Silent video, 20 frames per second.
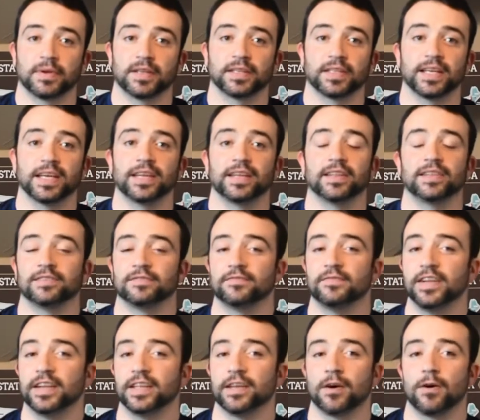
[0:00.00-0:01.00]
at the end of this
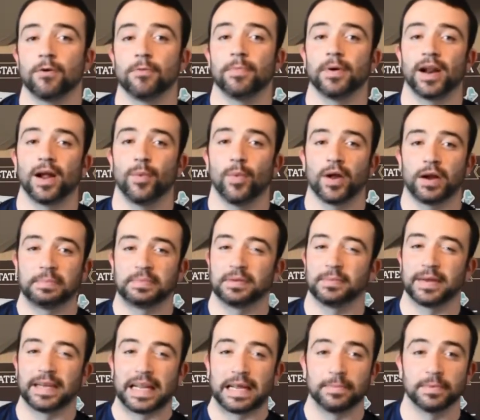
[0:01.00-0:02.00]
video, but I went up to
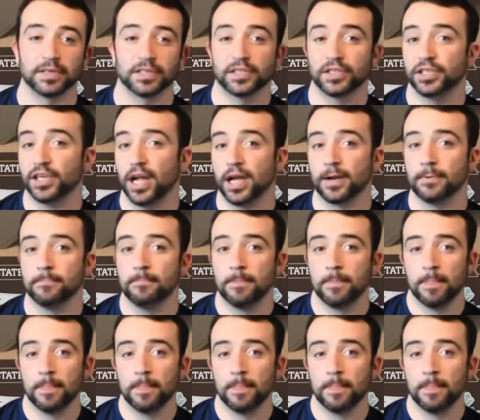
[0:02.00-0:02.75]
my neighbor's shed